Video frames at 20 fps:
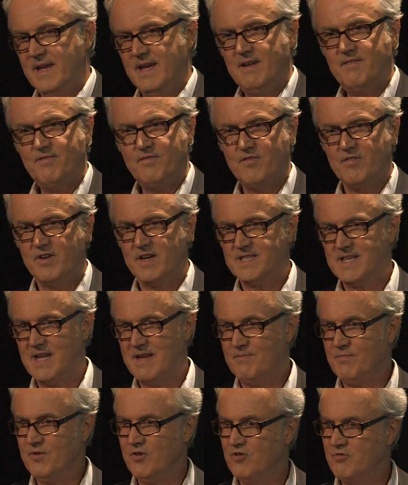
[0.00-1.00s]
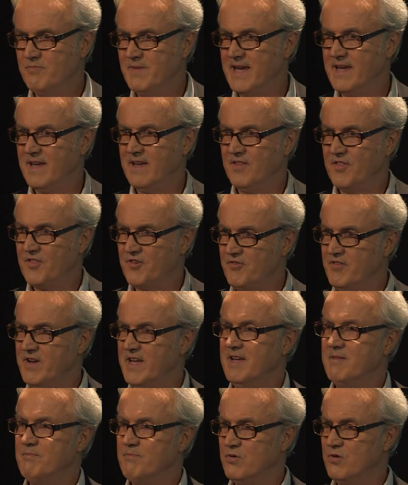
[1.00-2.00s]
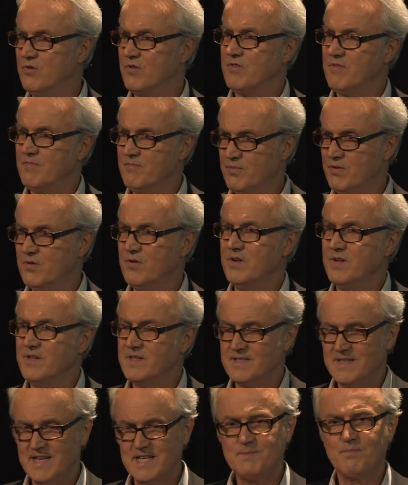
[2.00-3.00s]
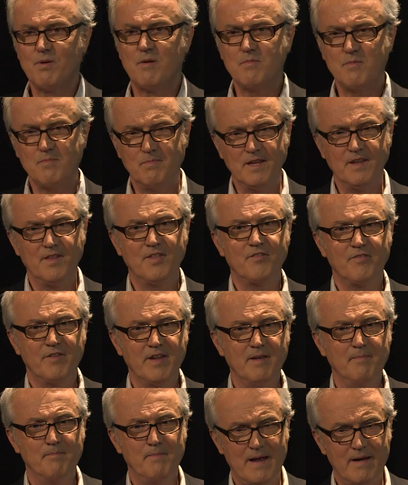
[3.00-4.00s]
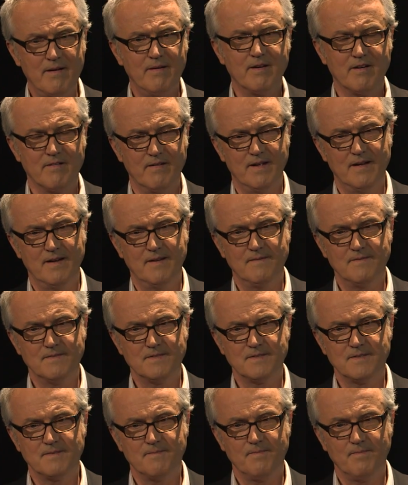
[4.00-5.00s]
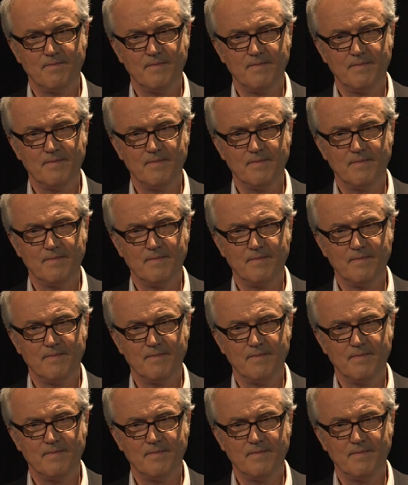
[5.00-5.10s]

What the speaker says: If, for example, you're making 3 important points, that's probably 3 paragraphs.